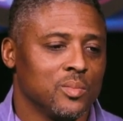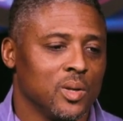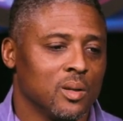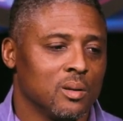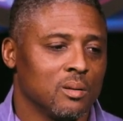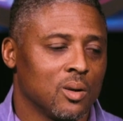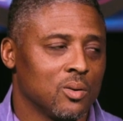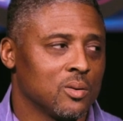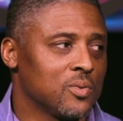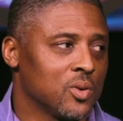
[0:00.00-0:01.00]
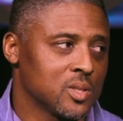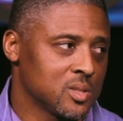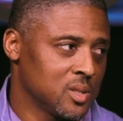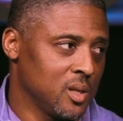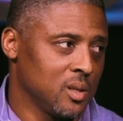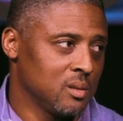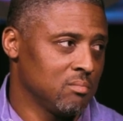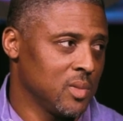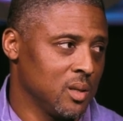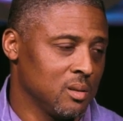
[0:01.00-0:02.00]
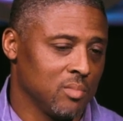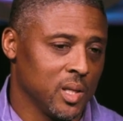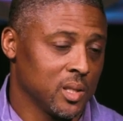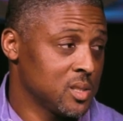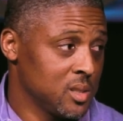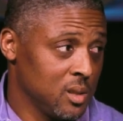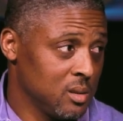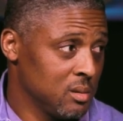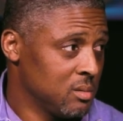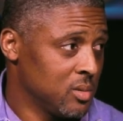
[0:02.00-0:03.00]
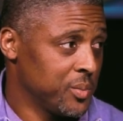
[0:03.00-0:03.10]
you know, go to Florida State and excel.